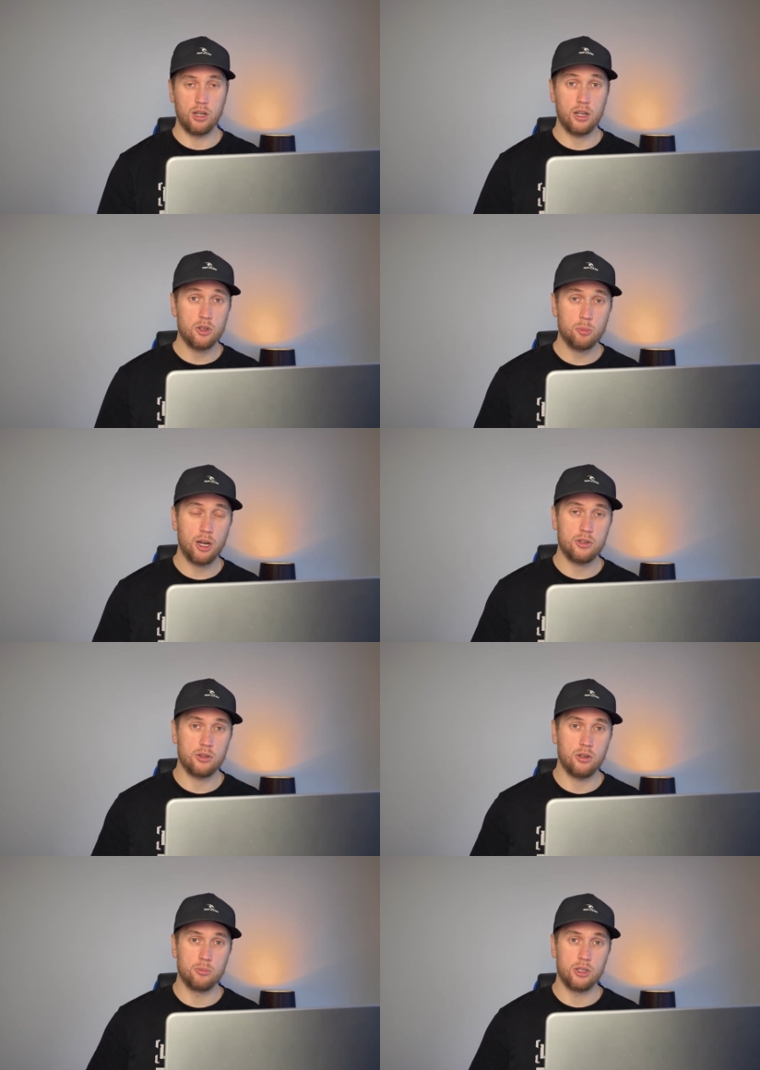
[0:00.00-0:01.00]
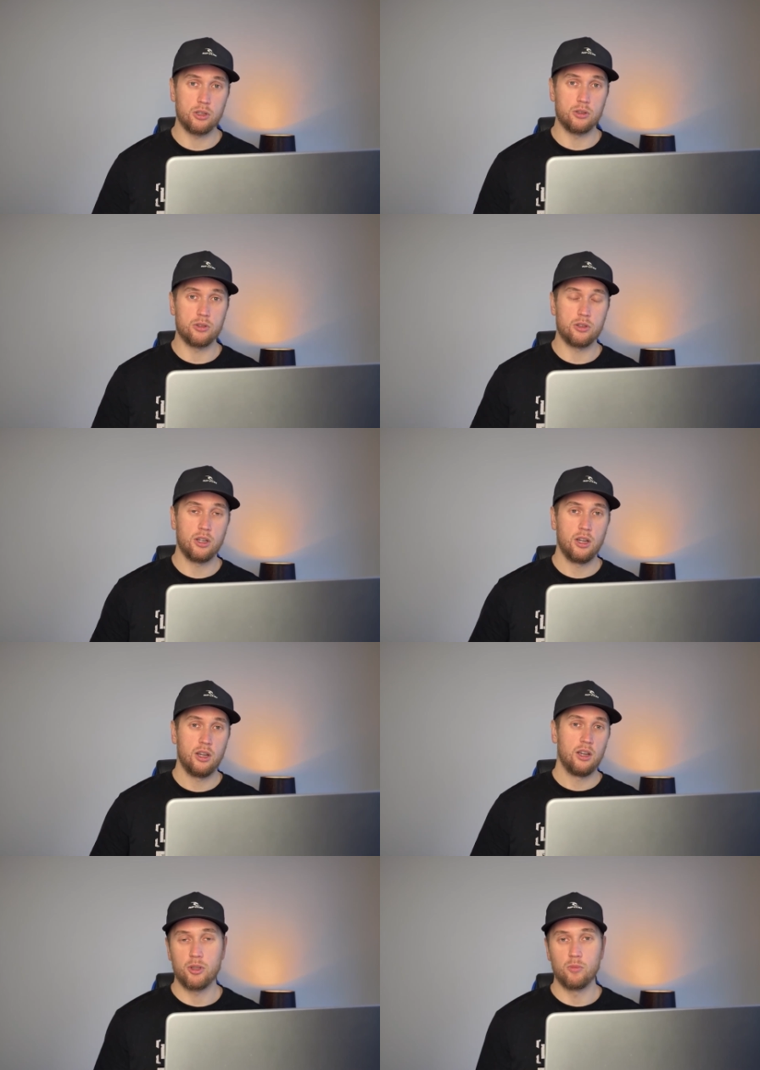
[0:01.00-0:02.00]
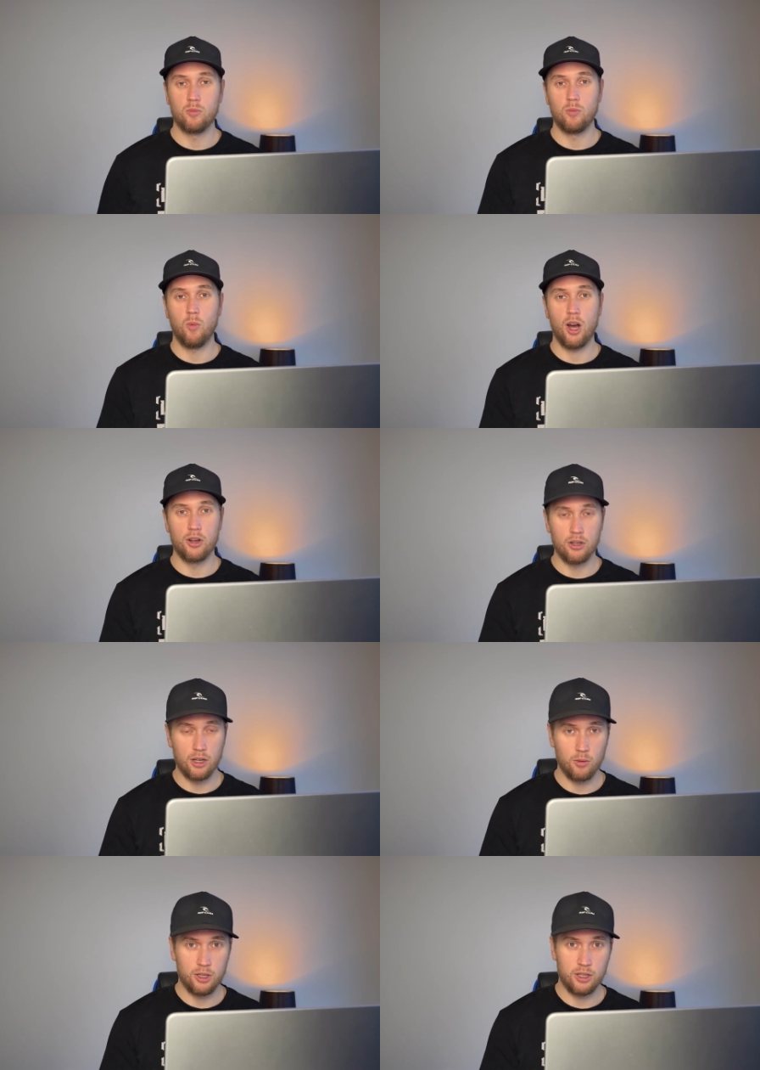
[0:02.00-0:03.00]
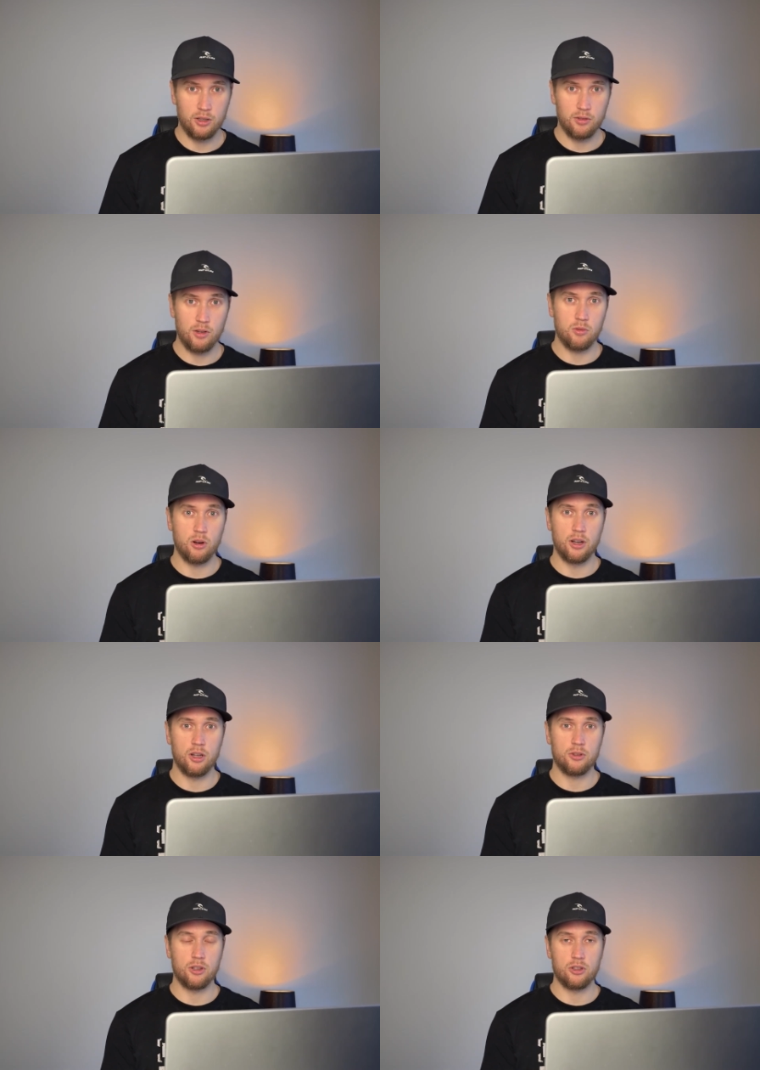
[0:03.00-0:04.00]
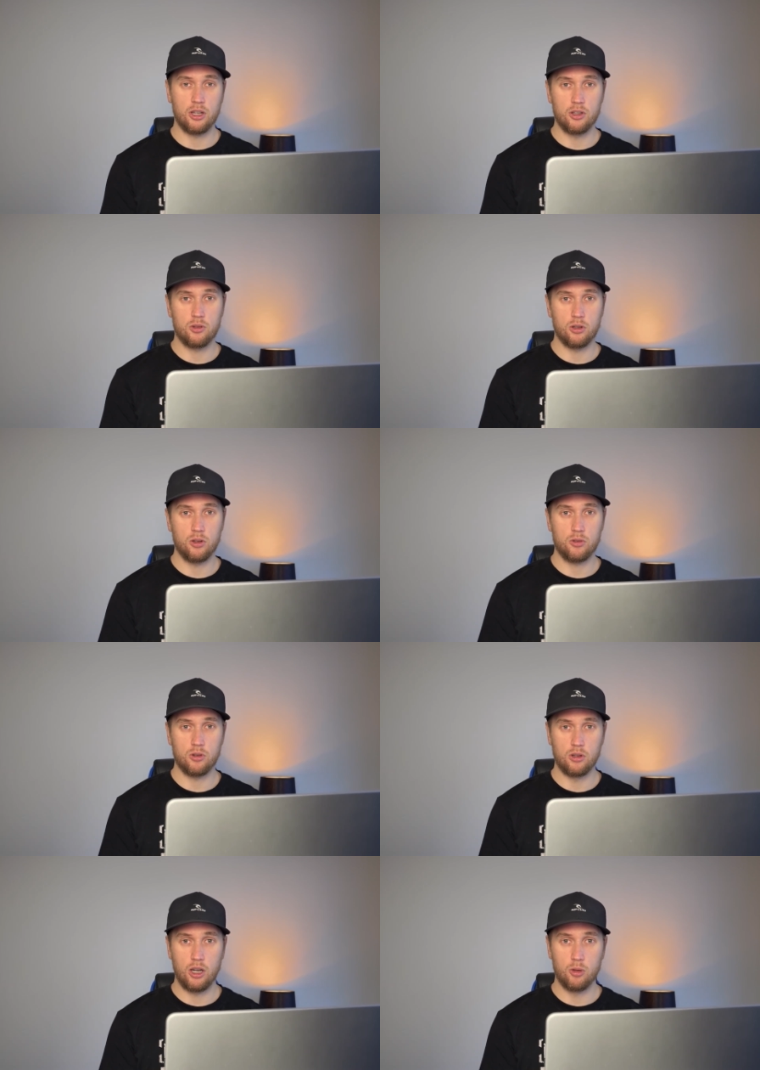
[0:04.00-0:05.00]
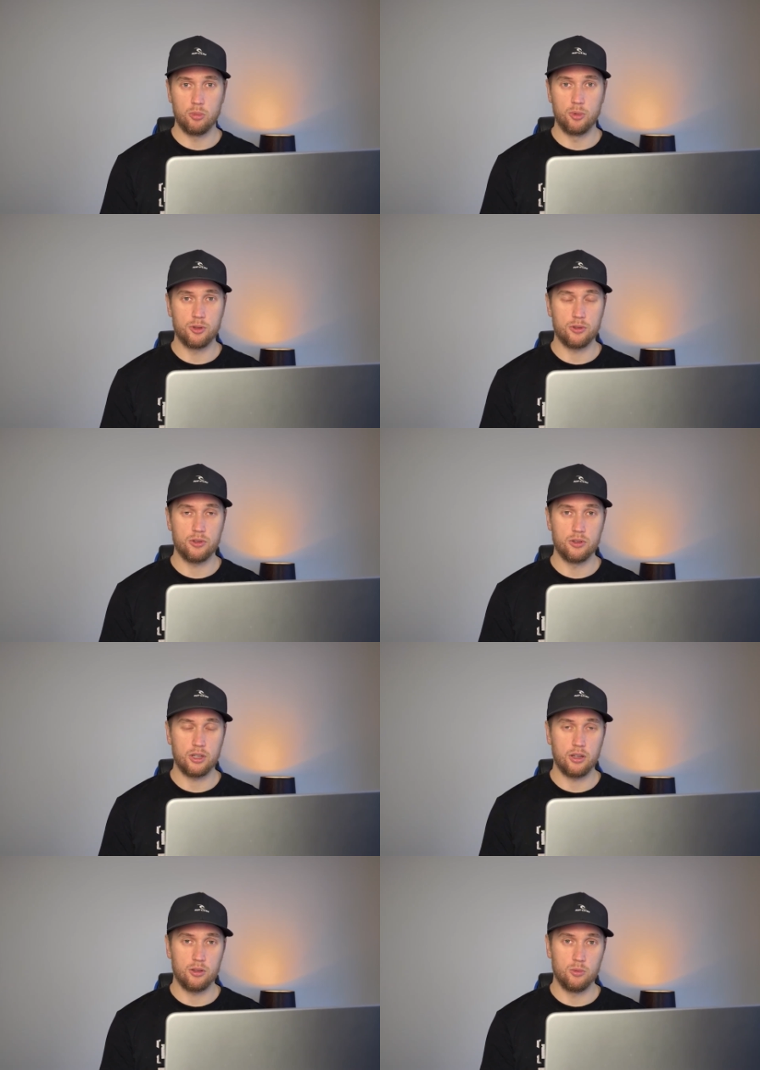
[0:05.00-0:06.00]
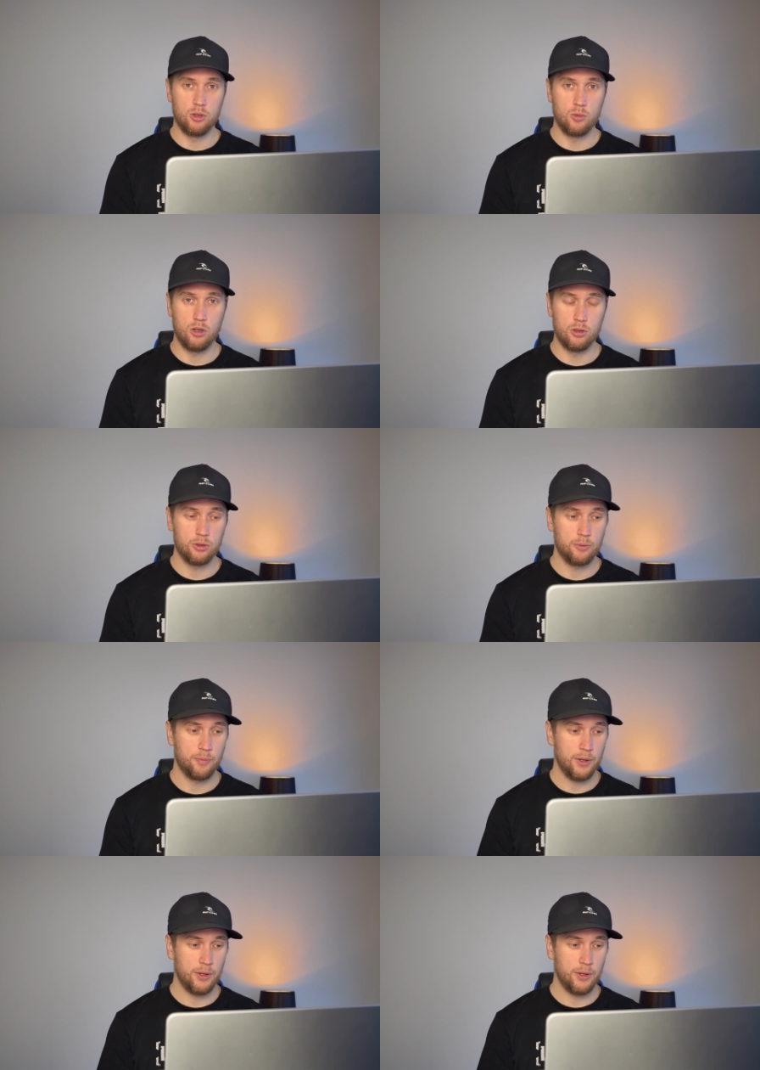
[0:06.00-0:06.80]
Like I just pass it on because I mean, why not? I want to give everyone else the chance to also help businesses out in the real world.